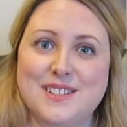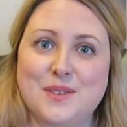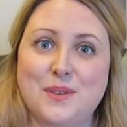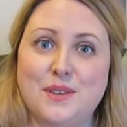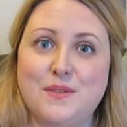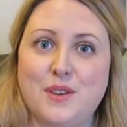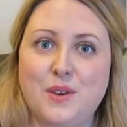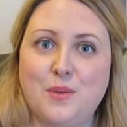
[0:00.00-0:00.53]
So
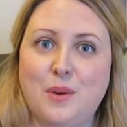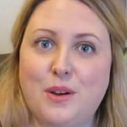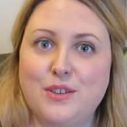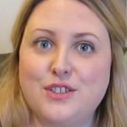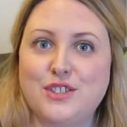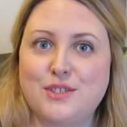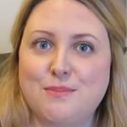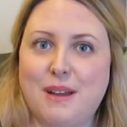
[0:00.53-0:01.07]
if you
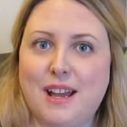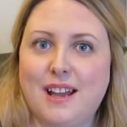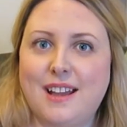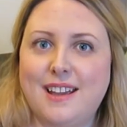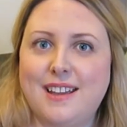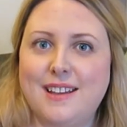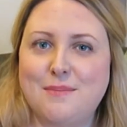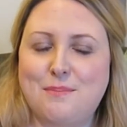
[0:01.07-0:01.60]
watched
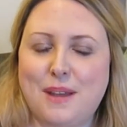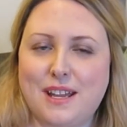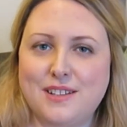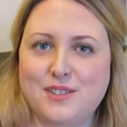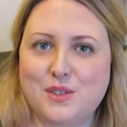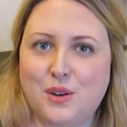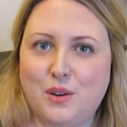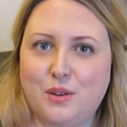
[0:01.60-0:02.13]
my
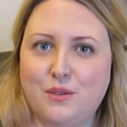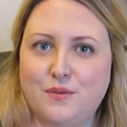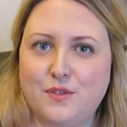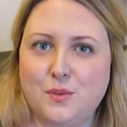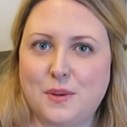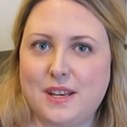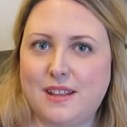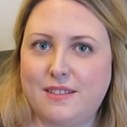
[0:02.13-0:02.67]
best of
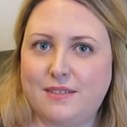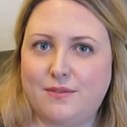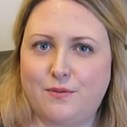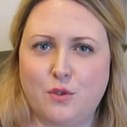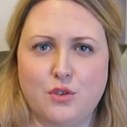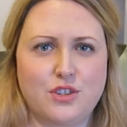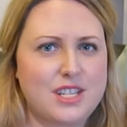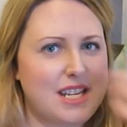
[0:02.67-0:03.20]

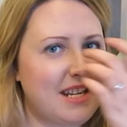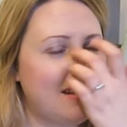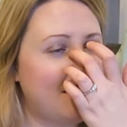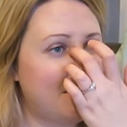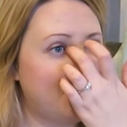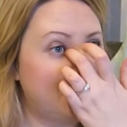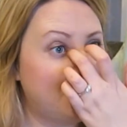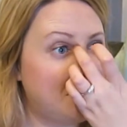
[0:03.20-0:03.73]

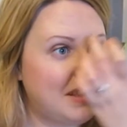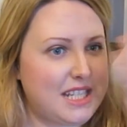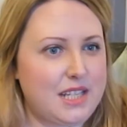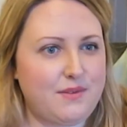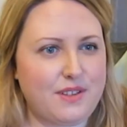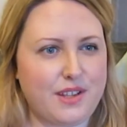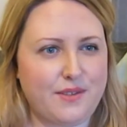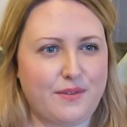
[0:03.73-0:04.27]
2014
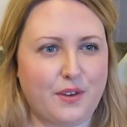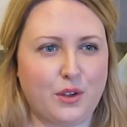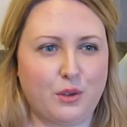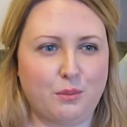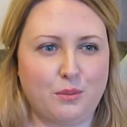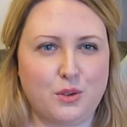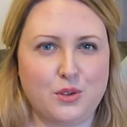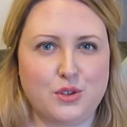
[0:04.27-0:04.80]
TV,
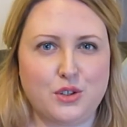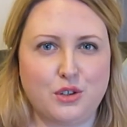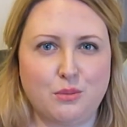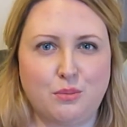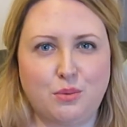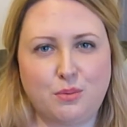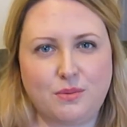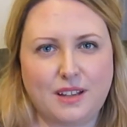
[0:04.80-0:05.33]
film, YouTube,
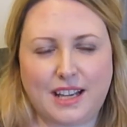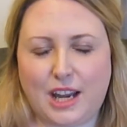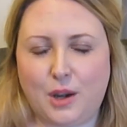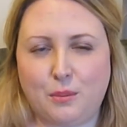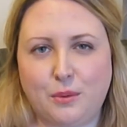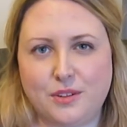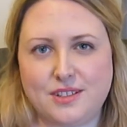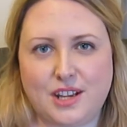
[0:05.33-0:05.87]
I can't
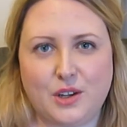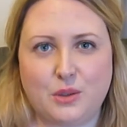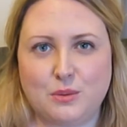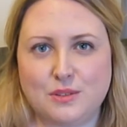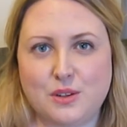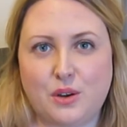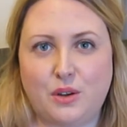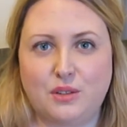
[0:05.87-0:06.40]
remember what the title
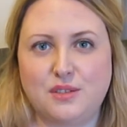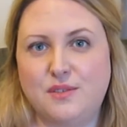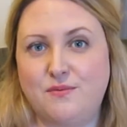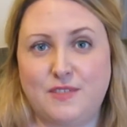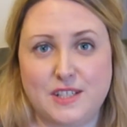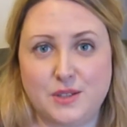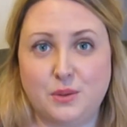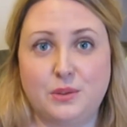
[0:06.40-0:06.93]
was called,
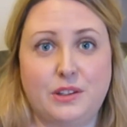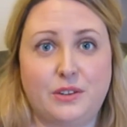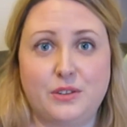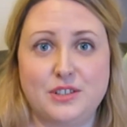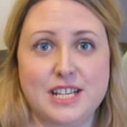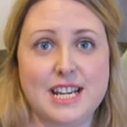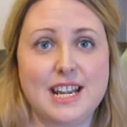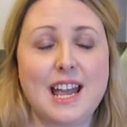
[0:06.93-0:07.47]
video the other
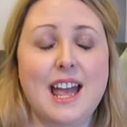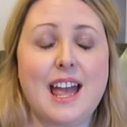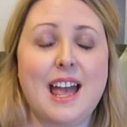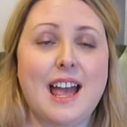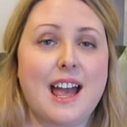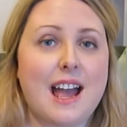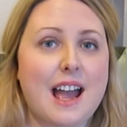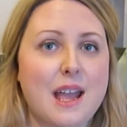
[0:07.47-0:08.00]
day,
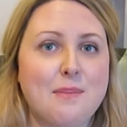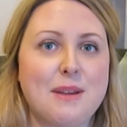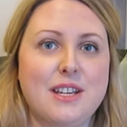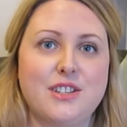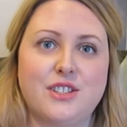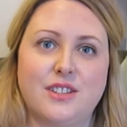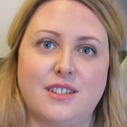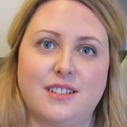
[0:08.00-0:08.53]
I
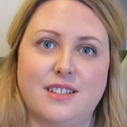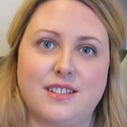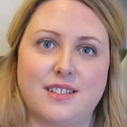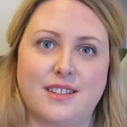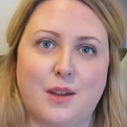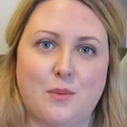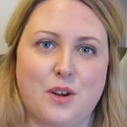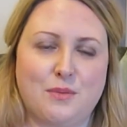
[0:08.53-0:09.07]
mentioned
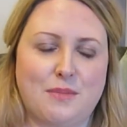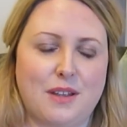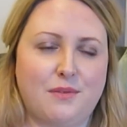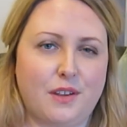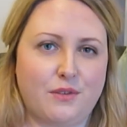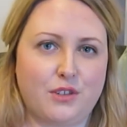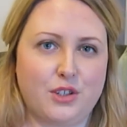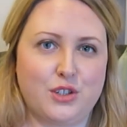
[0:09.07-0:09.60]
that one of my
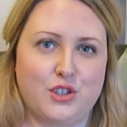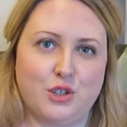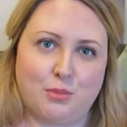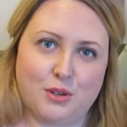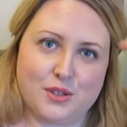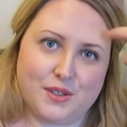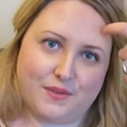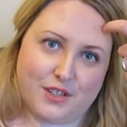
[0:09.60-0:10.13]
favourite
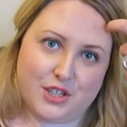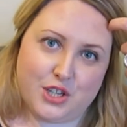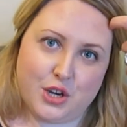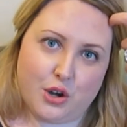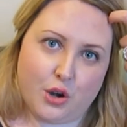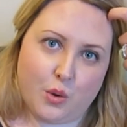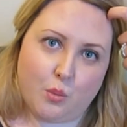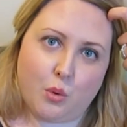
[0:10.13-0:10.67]
YouTubers of this
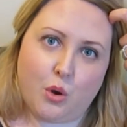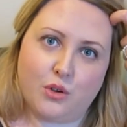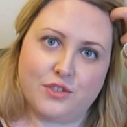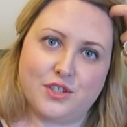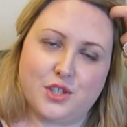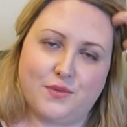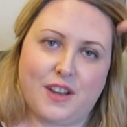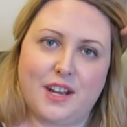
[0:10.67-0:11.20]
year
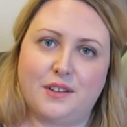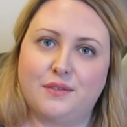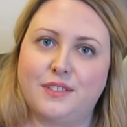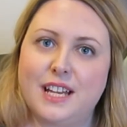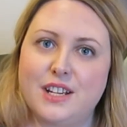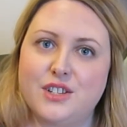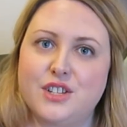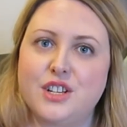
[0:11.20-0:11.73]
was Giovanna
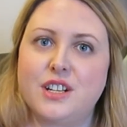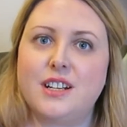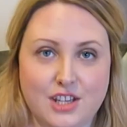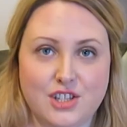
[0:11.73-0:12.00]
Fletcher.